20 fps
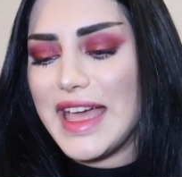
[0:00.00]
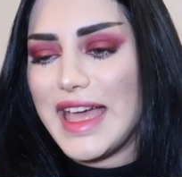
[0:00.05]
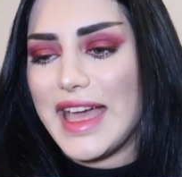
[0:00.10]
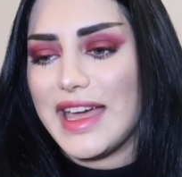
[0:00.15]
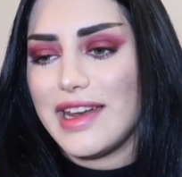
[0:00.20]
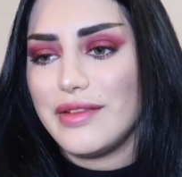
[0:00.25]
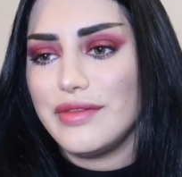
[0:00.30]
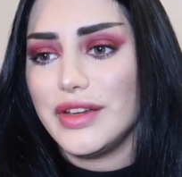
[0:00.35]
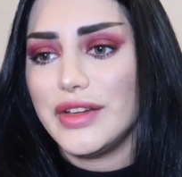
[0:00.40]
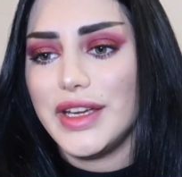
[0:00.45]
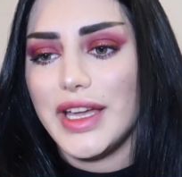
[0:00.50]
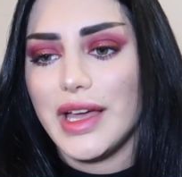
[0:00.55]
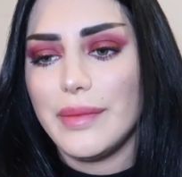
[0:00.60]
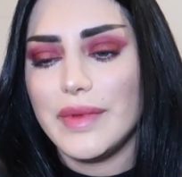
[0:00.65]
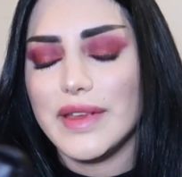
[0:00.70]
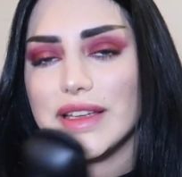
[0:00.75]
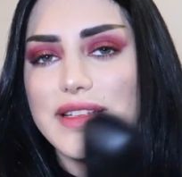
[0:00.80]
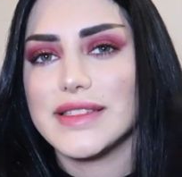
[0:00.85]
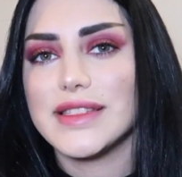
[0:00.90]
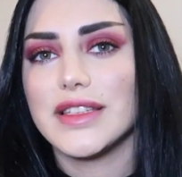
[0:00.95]
and I'm very happy
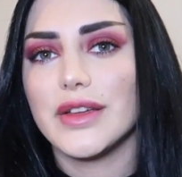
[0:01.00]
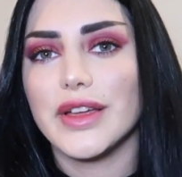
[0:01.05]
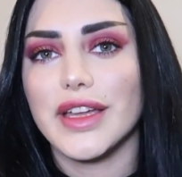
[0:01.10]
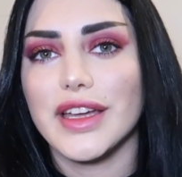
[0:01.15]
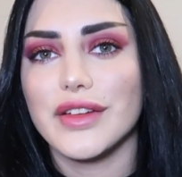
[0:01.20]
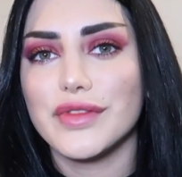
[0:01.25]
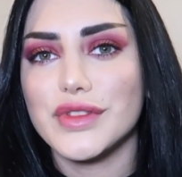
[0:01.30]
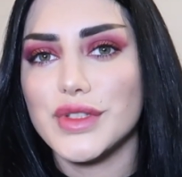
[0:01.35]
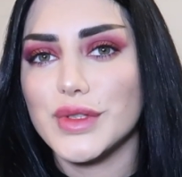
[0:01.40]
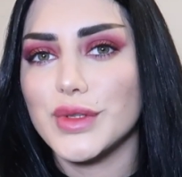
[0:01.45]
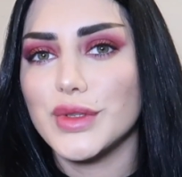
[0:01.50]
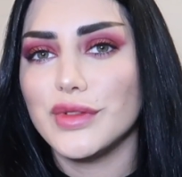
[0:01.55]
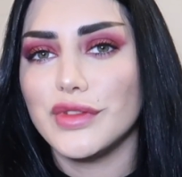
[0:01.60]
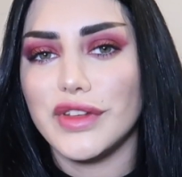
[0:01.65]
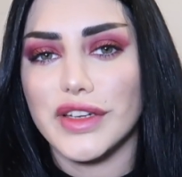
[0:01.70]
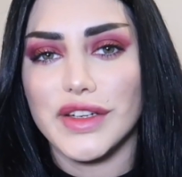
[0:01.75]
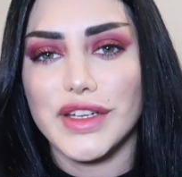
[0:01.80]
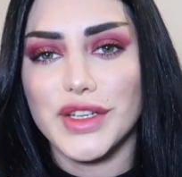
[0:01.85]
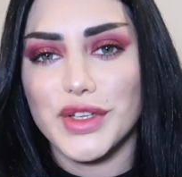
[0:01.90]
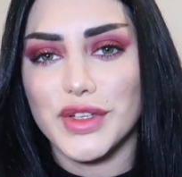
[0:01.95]
because now I have two
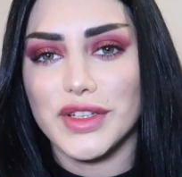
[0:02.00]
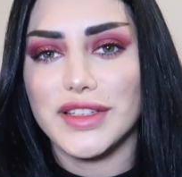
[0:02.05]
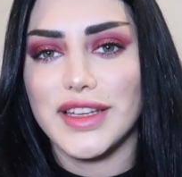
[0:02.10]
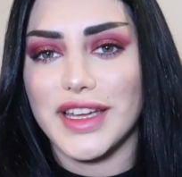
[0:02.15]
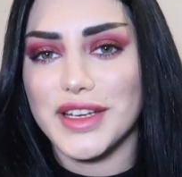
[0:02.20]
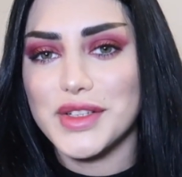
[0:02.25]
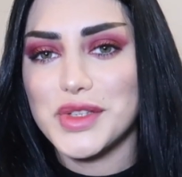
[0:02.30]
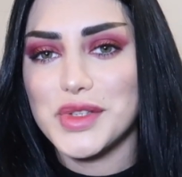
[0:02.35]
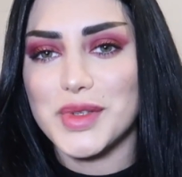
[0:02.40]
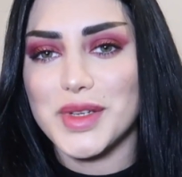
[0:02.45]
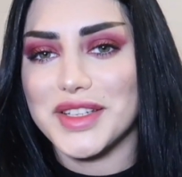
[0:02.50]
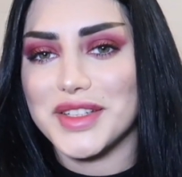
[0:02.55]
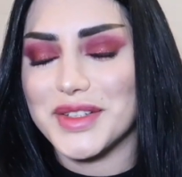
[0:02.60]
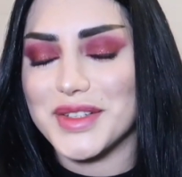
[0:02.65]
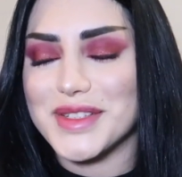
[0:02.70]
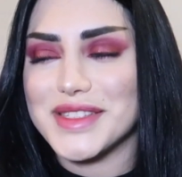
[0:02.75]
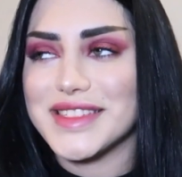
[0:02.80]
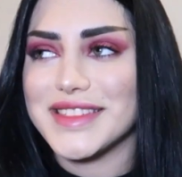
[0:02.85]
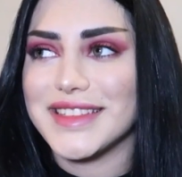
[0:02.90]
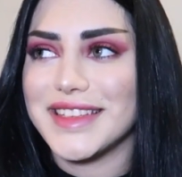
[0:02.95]
very good hair
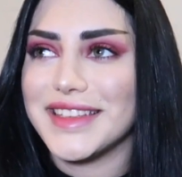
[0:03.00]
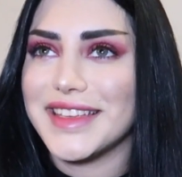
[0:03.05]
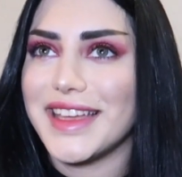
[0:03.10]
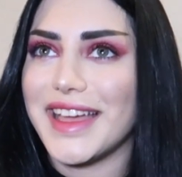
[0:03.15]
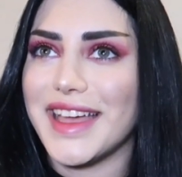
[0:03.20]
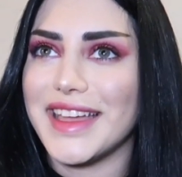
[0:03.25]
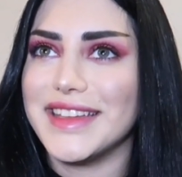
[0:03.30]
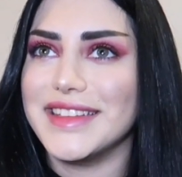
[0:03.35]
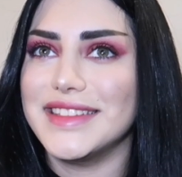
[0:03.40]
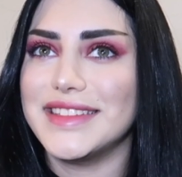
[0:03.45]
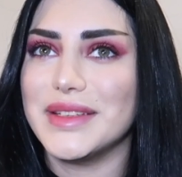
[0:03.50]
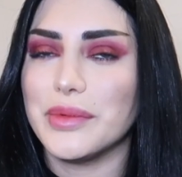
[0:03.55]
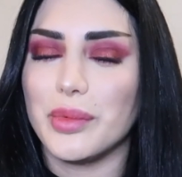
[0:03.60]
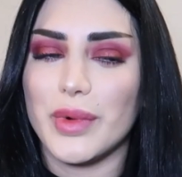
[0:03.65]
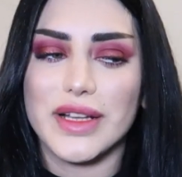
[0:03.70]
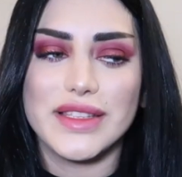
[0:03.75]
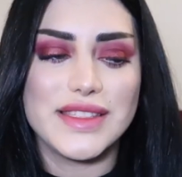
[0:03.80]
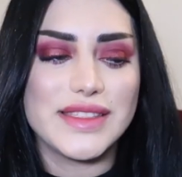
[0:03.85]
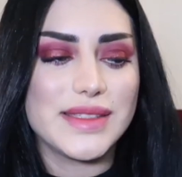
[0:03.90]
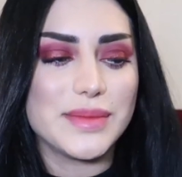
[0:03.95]
straighteners, and
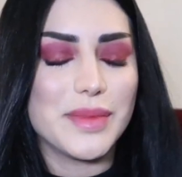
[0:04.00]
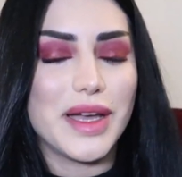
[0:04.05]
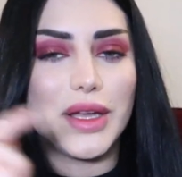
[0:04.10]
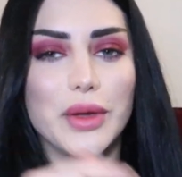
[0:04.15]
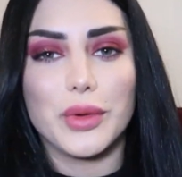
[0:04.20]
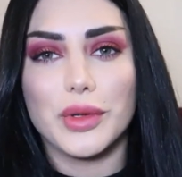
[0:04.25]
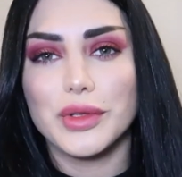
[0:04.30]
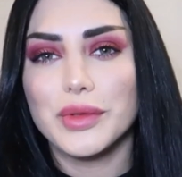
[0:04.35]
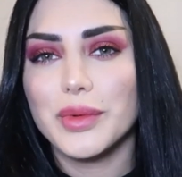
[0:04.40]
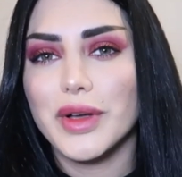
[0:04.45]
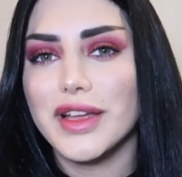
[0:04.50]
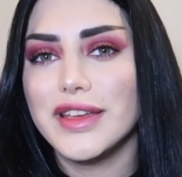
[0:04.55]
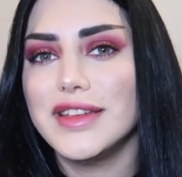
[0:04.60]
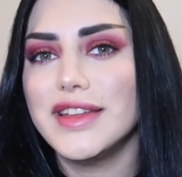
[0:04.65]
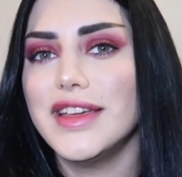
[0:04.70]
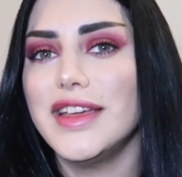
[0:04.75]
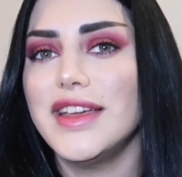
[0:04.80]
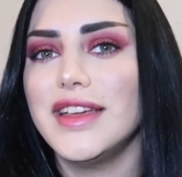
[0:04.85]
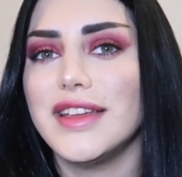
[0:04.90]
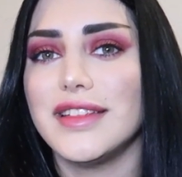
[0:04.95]
once my old one
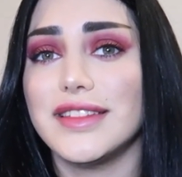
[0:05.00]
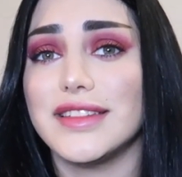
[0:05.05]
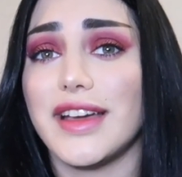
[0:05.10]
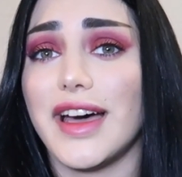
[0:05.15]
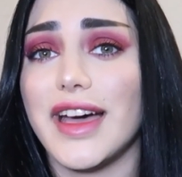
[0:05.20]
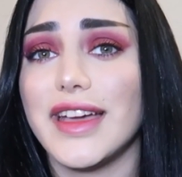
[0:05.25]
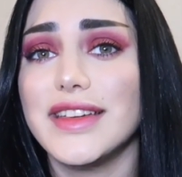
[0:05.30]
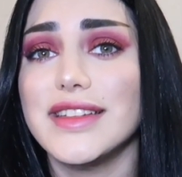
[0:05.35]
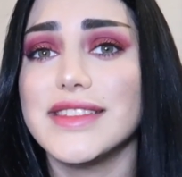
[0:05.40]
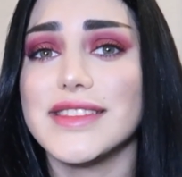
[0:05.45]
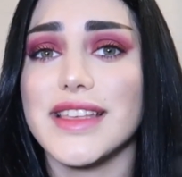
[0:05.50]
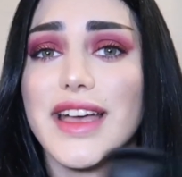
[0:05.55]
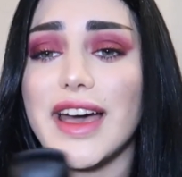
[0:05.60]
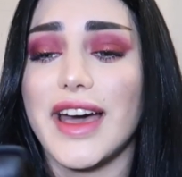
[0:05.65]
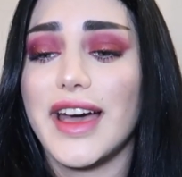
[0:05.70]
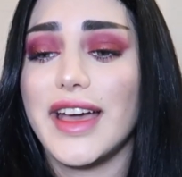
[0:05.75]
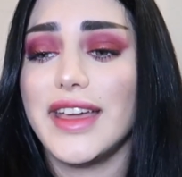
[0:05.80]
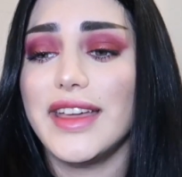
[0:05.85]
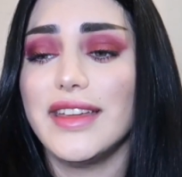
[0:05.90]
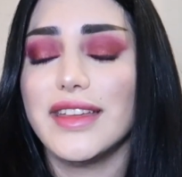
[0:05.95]
dies,
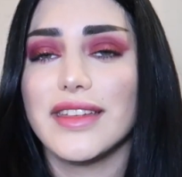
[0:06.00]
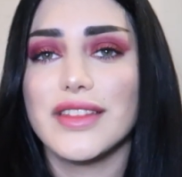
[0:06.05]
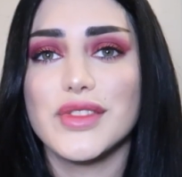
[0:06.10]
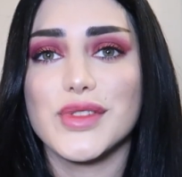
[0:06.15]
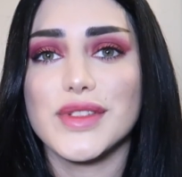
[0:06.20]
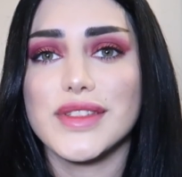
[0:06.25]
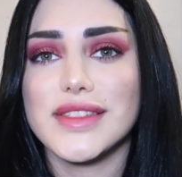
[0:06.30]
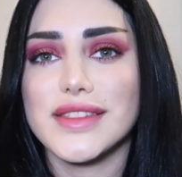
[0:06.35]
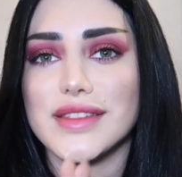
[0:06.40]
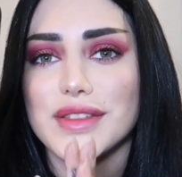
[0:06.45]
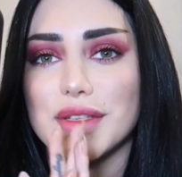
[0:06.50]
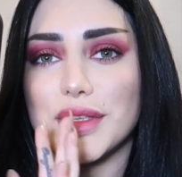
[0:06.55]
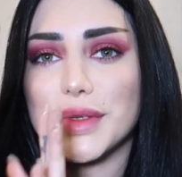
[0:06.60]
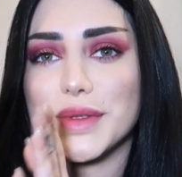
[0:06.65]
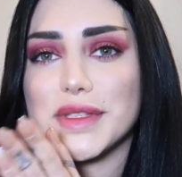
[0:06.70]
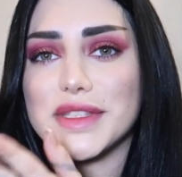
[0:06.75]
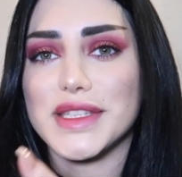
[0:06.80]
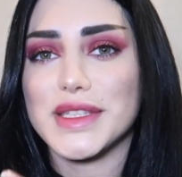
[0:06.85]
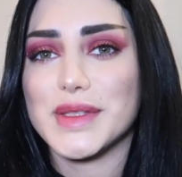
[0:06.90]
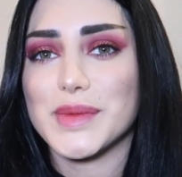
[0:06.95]
I can just
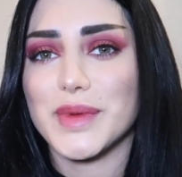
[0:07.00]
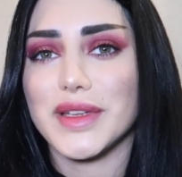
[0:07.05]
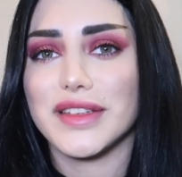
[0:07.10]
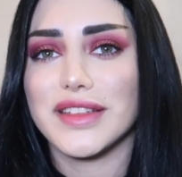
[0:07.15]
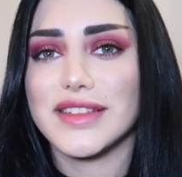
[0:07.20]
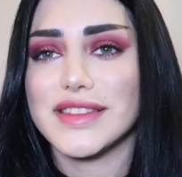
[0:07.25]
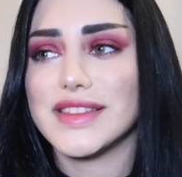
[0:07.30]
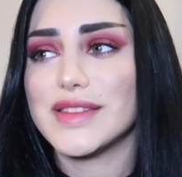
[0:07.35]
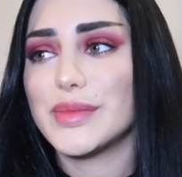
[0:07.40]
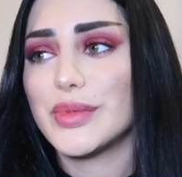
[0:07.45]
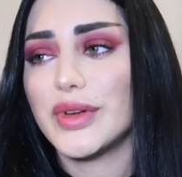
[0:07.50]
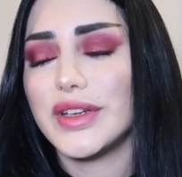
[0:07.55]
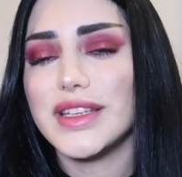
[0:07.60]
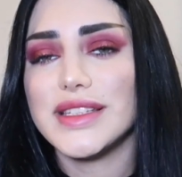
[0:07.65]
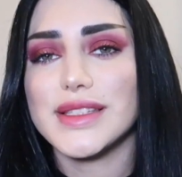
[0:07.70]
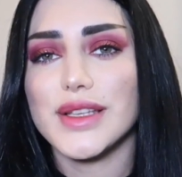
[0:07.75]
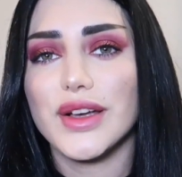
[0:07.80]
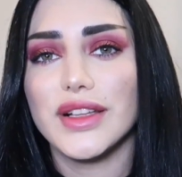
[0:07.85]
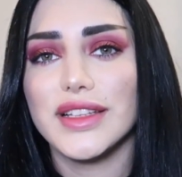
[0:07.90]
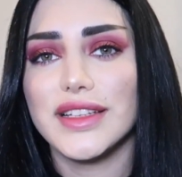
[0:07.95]
use this one because it's pretty
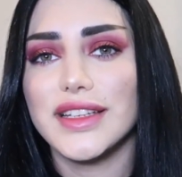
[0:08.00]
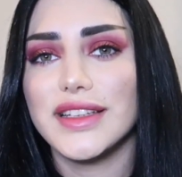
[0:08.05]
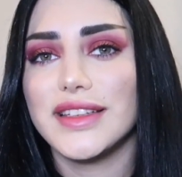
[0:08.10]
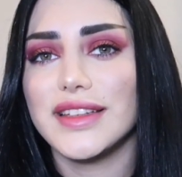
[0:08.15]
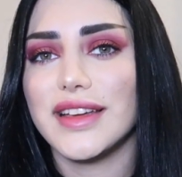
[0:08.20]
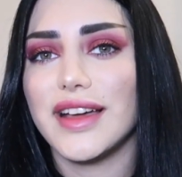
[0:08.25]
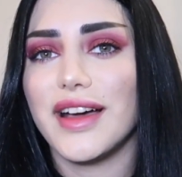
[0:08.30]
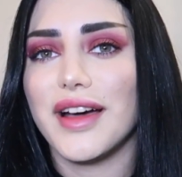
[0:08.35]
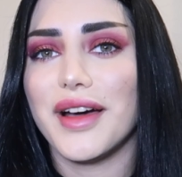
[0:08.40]
solid.